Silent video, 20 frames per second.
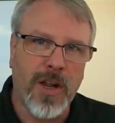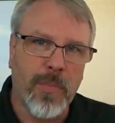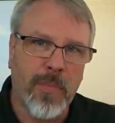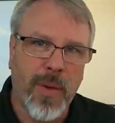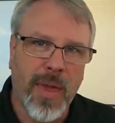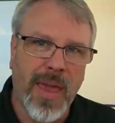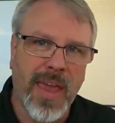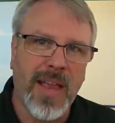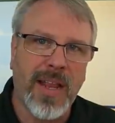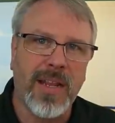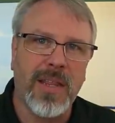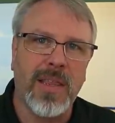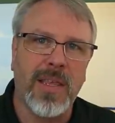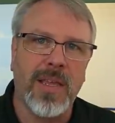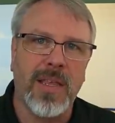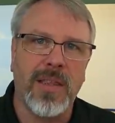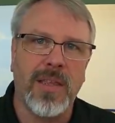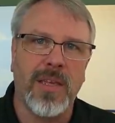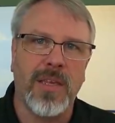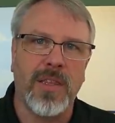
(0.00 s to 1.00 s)
to paint
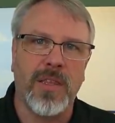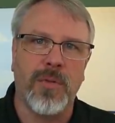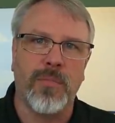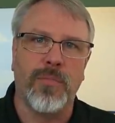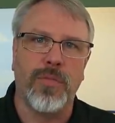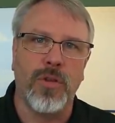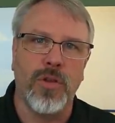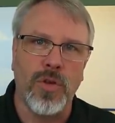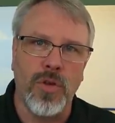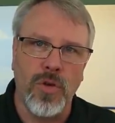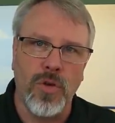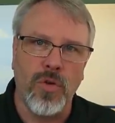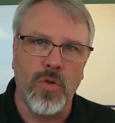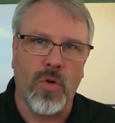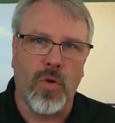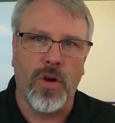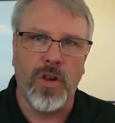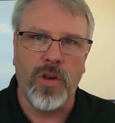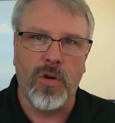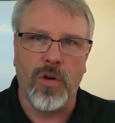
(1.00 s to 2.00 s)
the blue
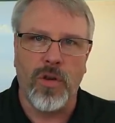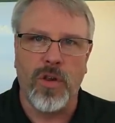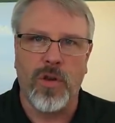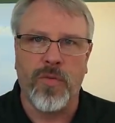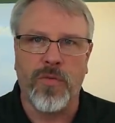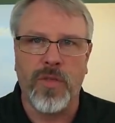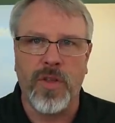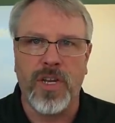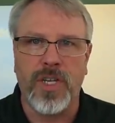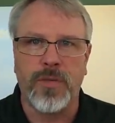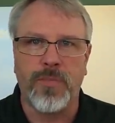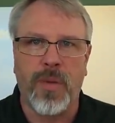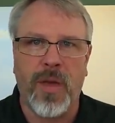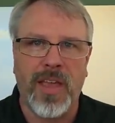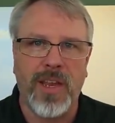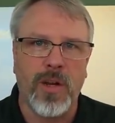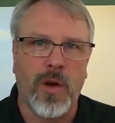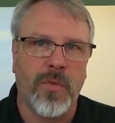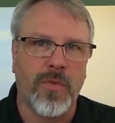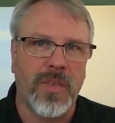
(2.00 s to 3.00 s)
or your finished
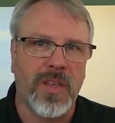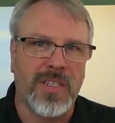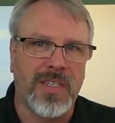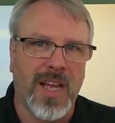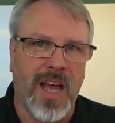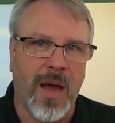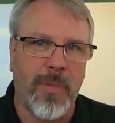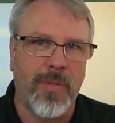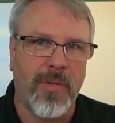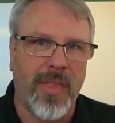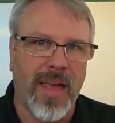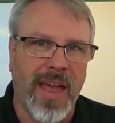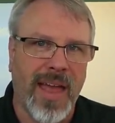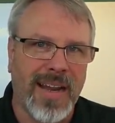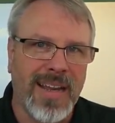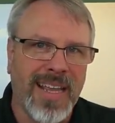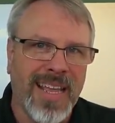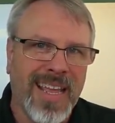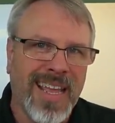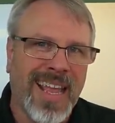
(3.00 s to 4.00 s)
paint over the top of
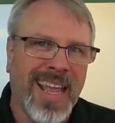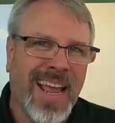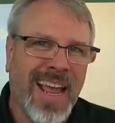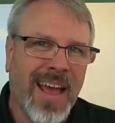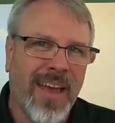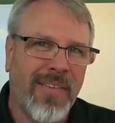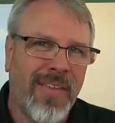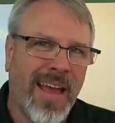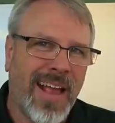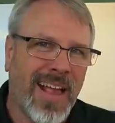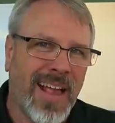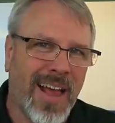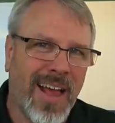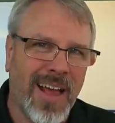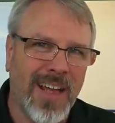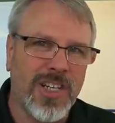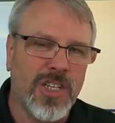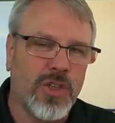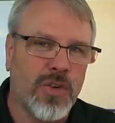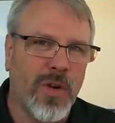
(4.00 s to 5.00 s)
that, that
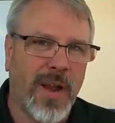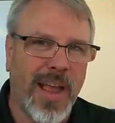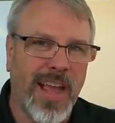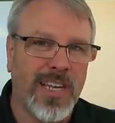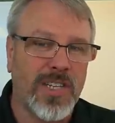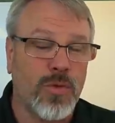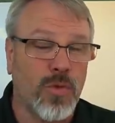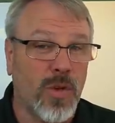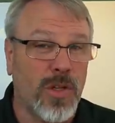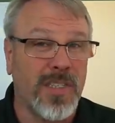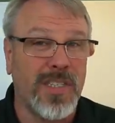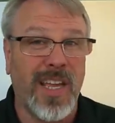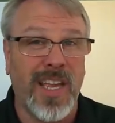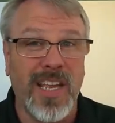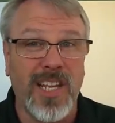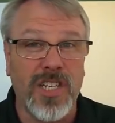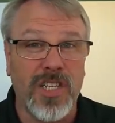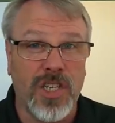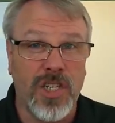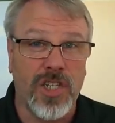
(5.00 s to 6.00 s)
contrast will
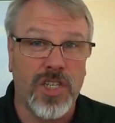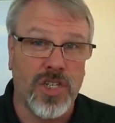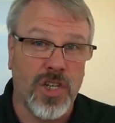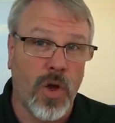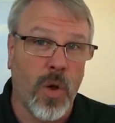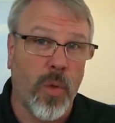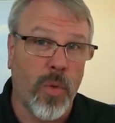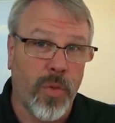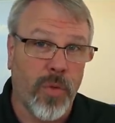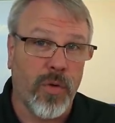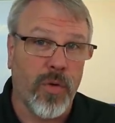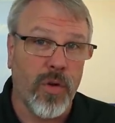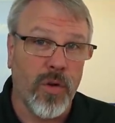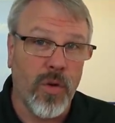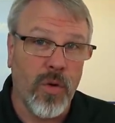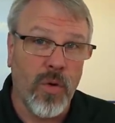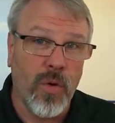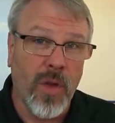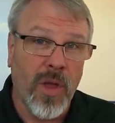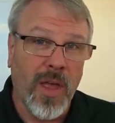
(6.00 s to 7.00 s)
tend to show
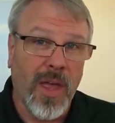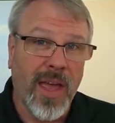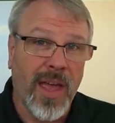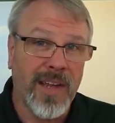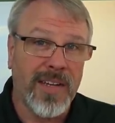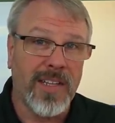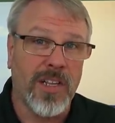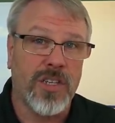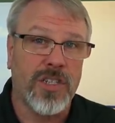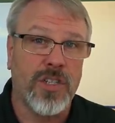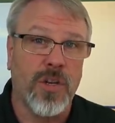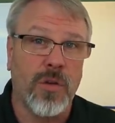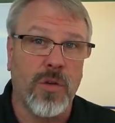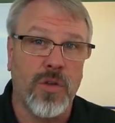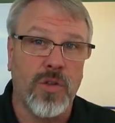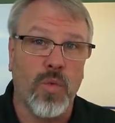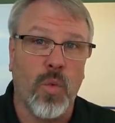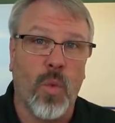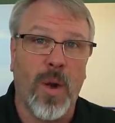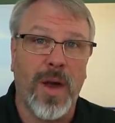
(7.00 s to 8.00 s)
through, and it'll show
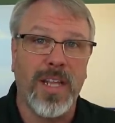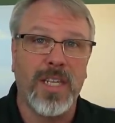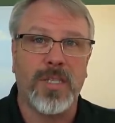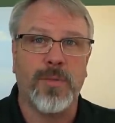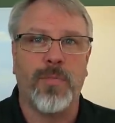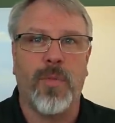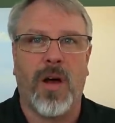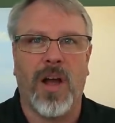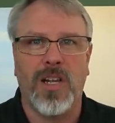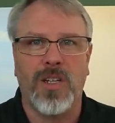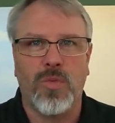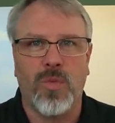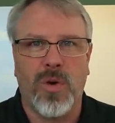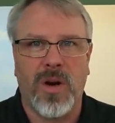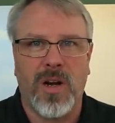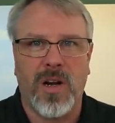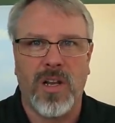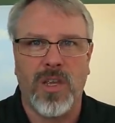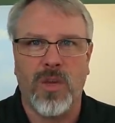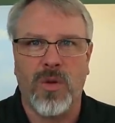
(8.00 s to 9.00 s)
those white spots
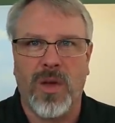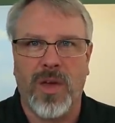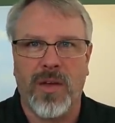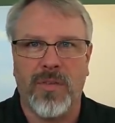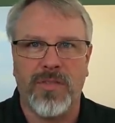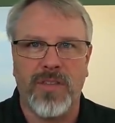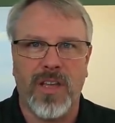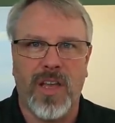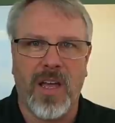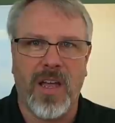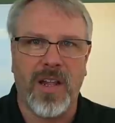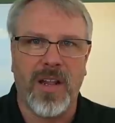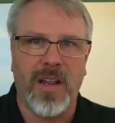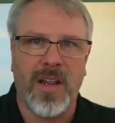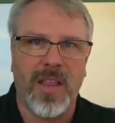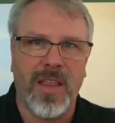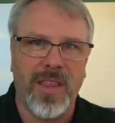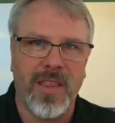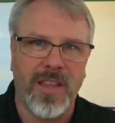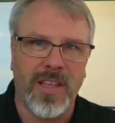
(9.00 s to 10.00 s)
where you have
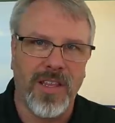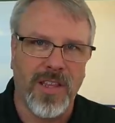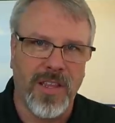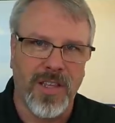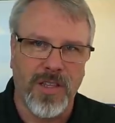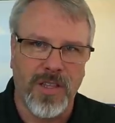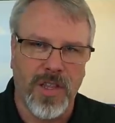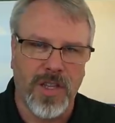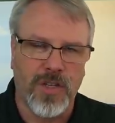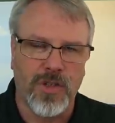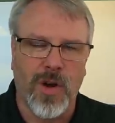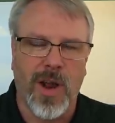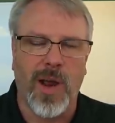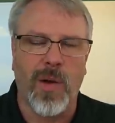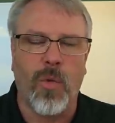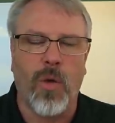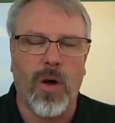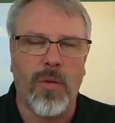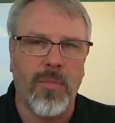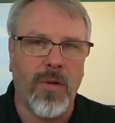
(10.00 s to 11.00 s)
done the
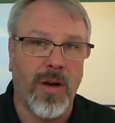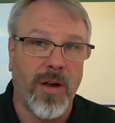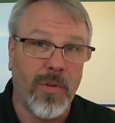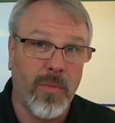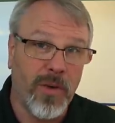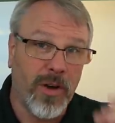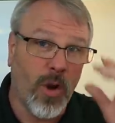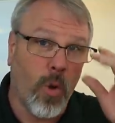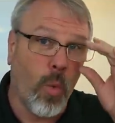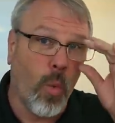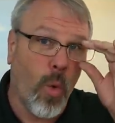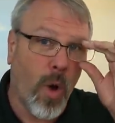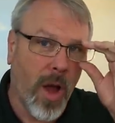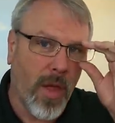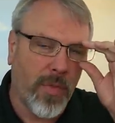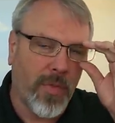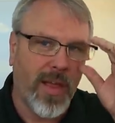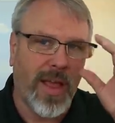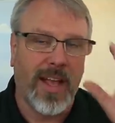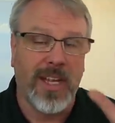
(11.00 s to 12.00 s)
drywall mud. We don't
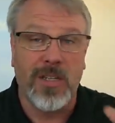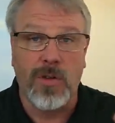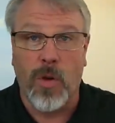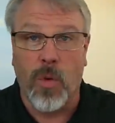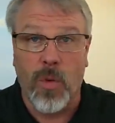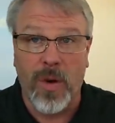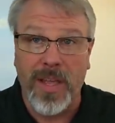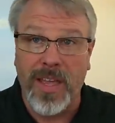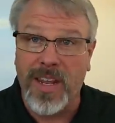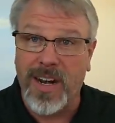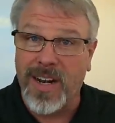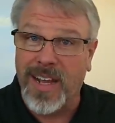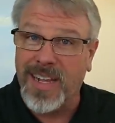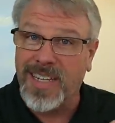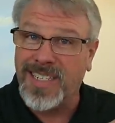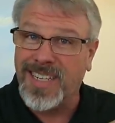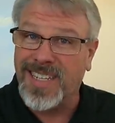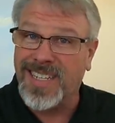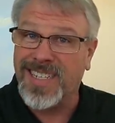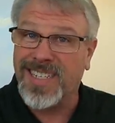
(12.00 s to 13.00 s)
want that, so I want to get a
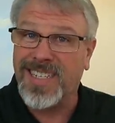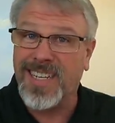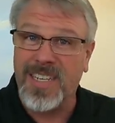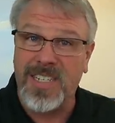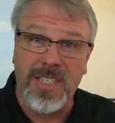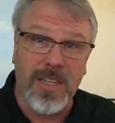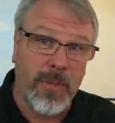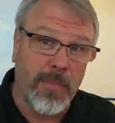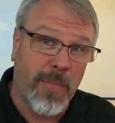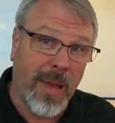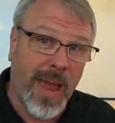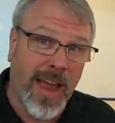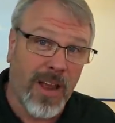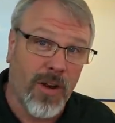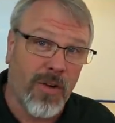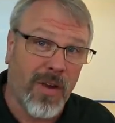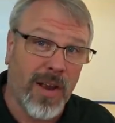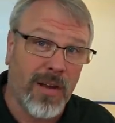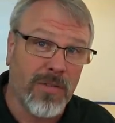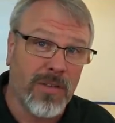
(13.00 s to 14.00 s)
nice consistent
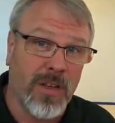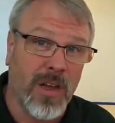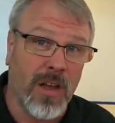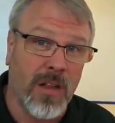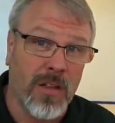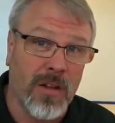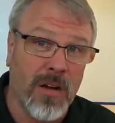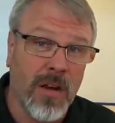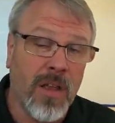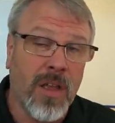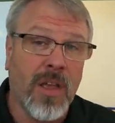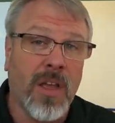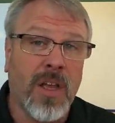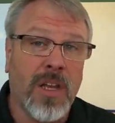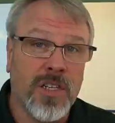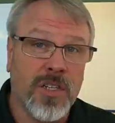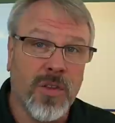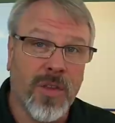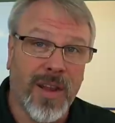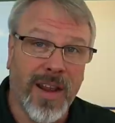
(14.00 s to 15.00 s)
background color
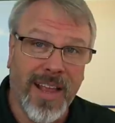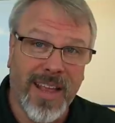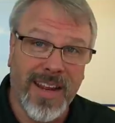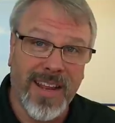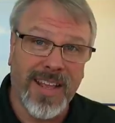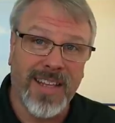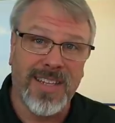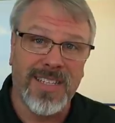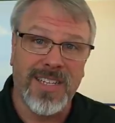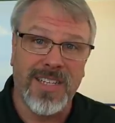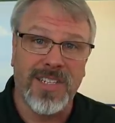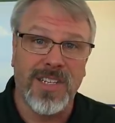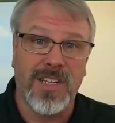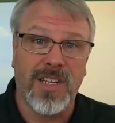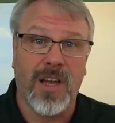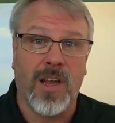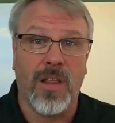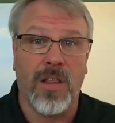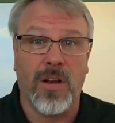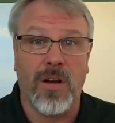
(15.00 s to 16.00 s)
so that I get a consistent
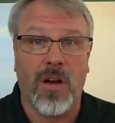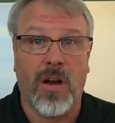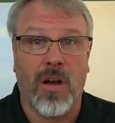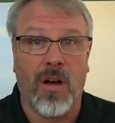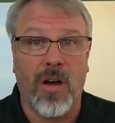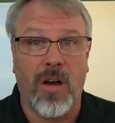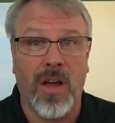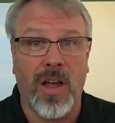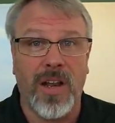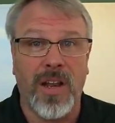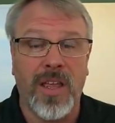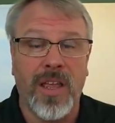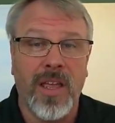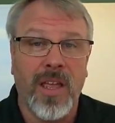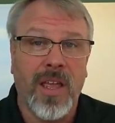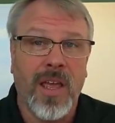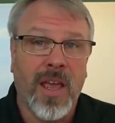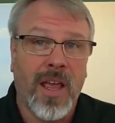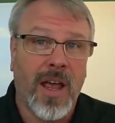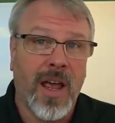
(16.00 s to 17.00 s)
color on
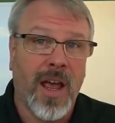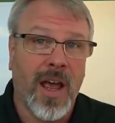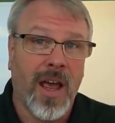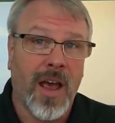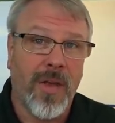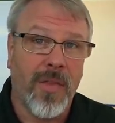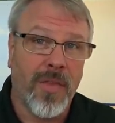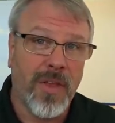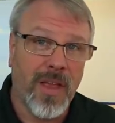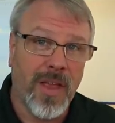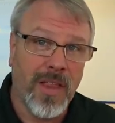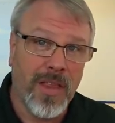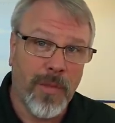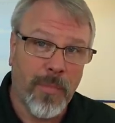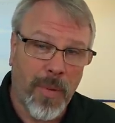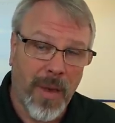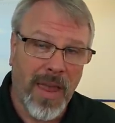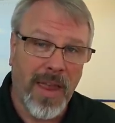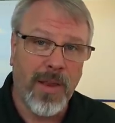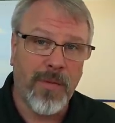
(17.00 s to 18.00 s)

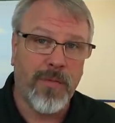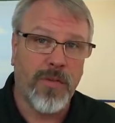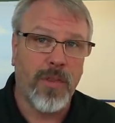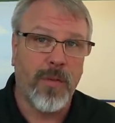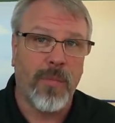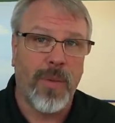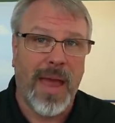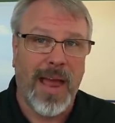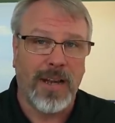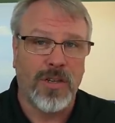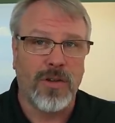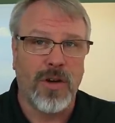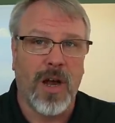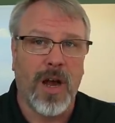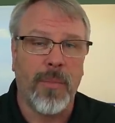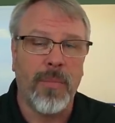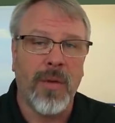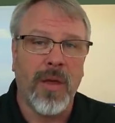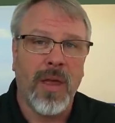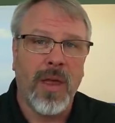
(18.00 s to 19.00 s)
the paint for the
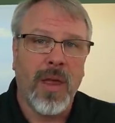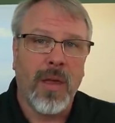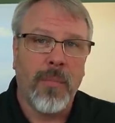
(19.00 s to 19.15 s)
backdrop.